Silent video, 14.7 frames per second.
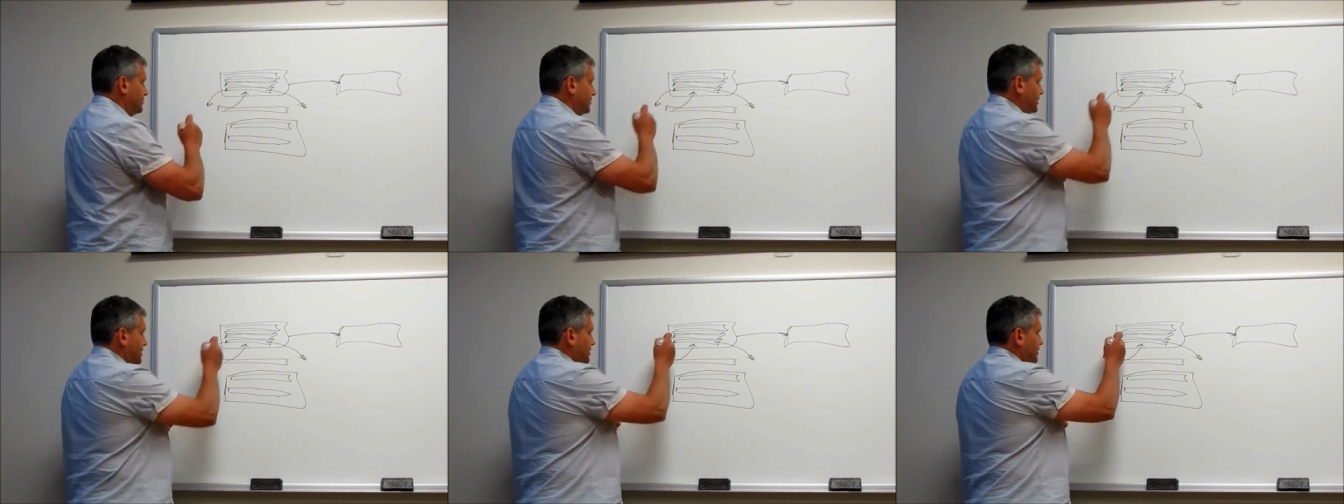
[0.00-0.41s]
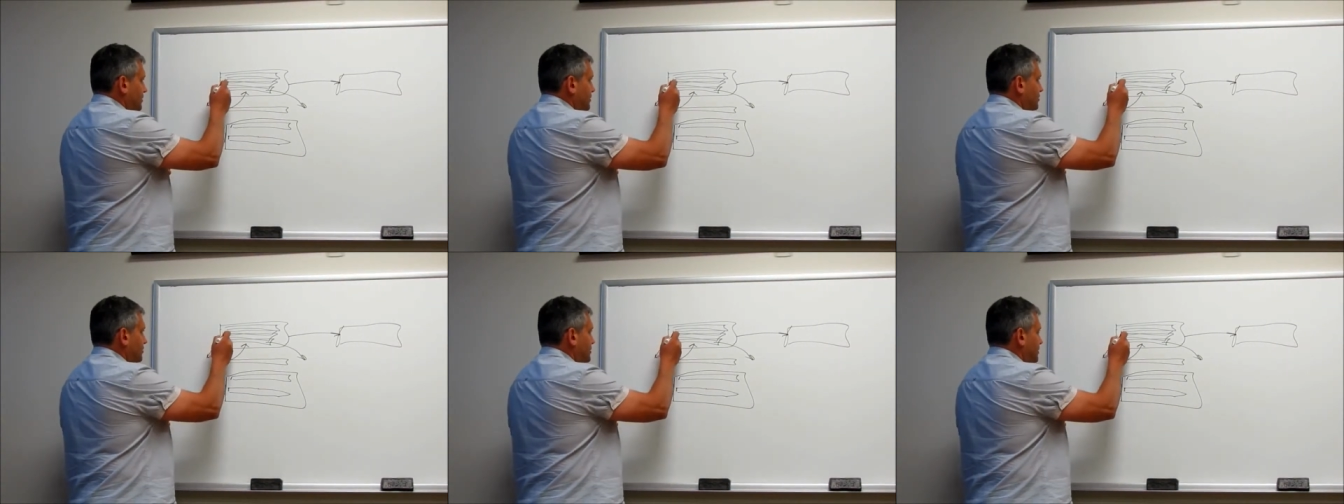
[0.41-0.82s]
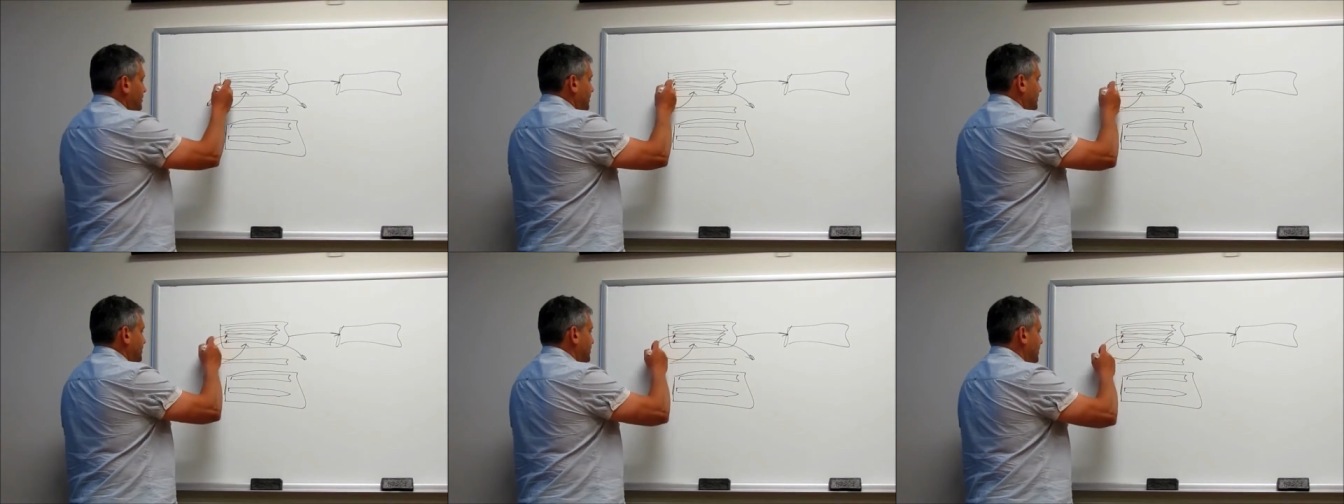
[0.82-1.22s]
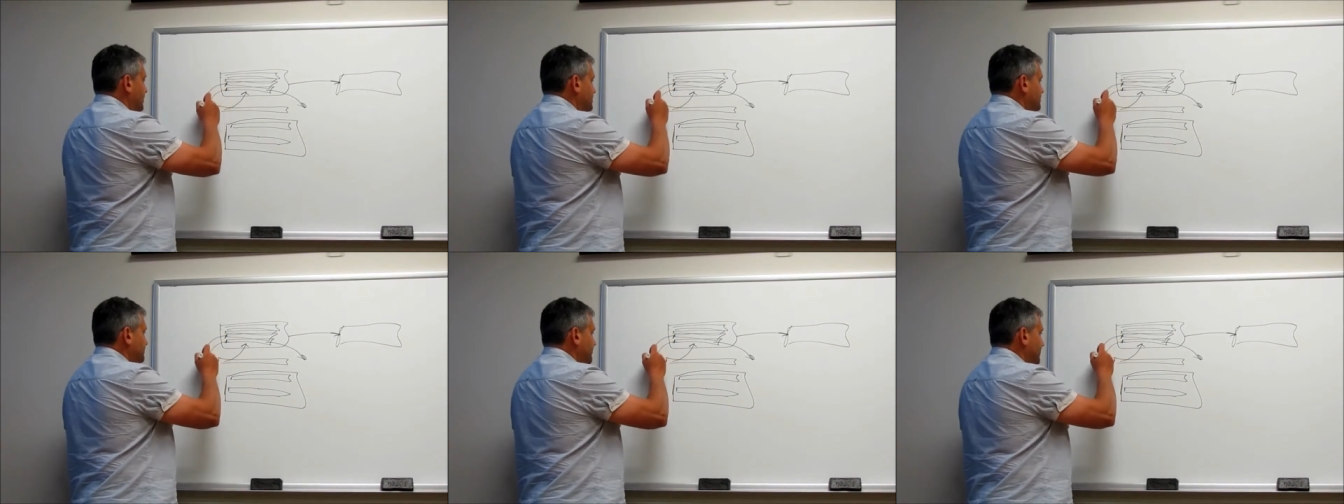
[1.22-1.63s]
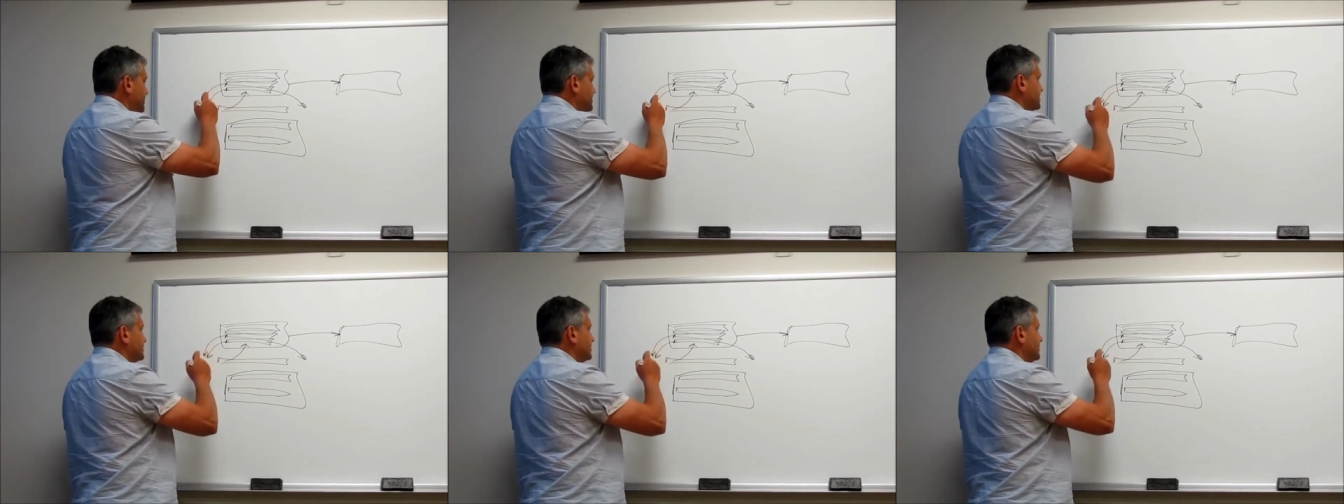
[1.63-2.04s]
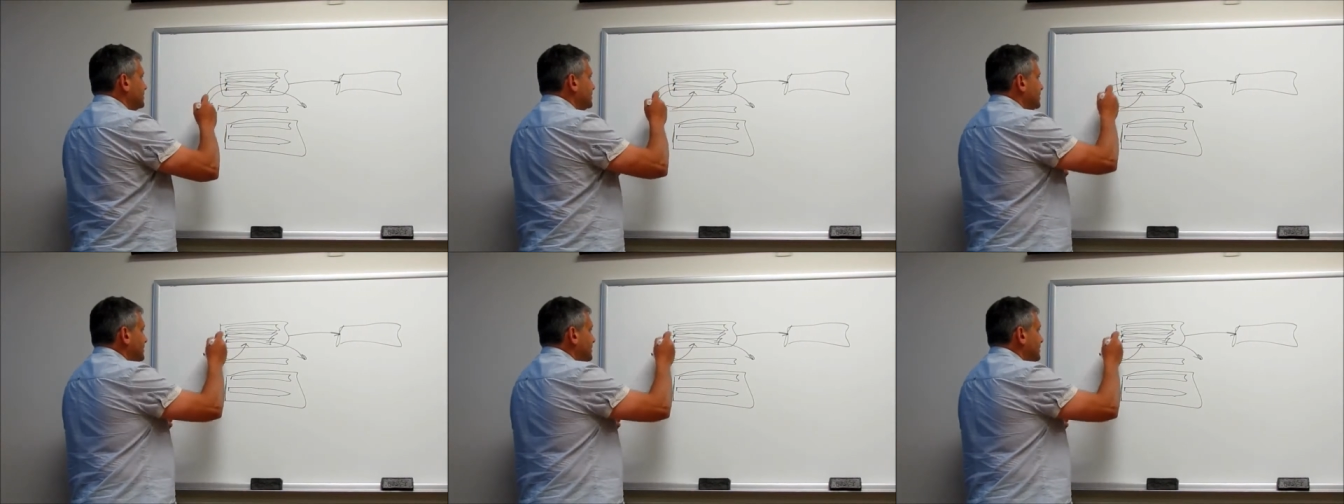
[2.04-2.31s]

we can look at next pencil,